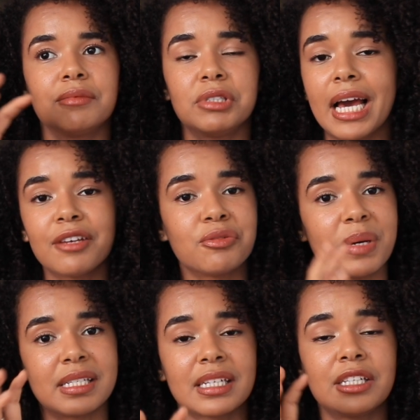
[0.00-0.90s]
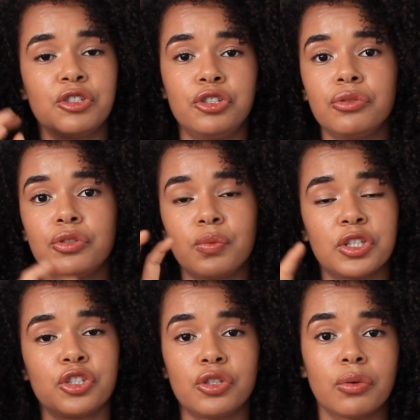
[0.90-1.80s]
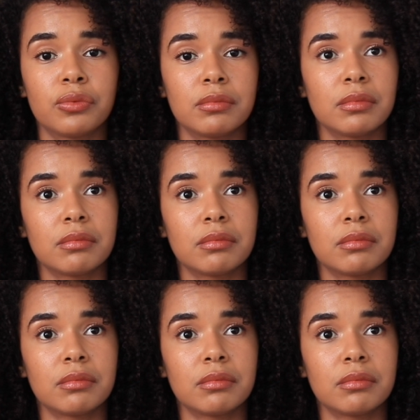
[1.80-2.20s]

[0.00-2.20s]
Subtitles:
yeah, you basically choose which zone